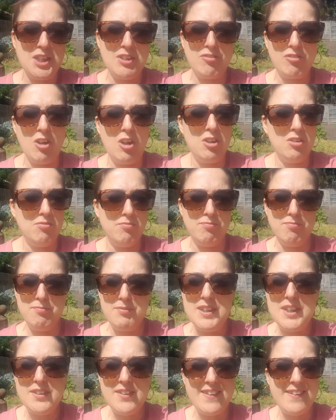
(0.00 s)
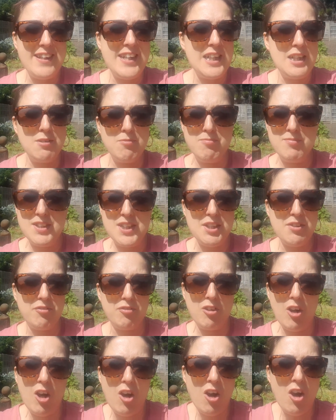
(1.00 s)
you've got museums, you've
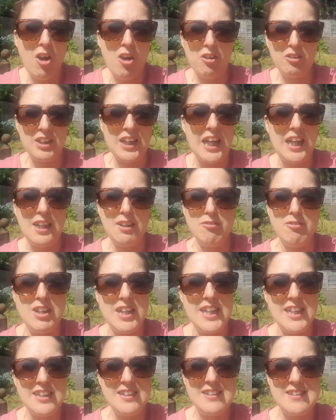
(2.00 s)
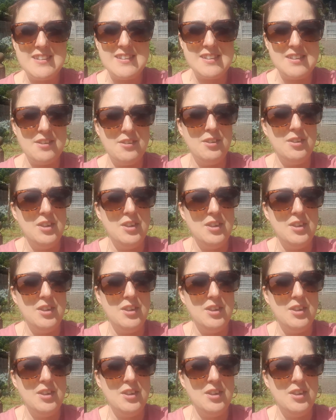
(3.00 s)
got art galleries,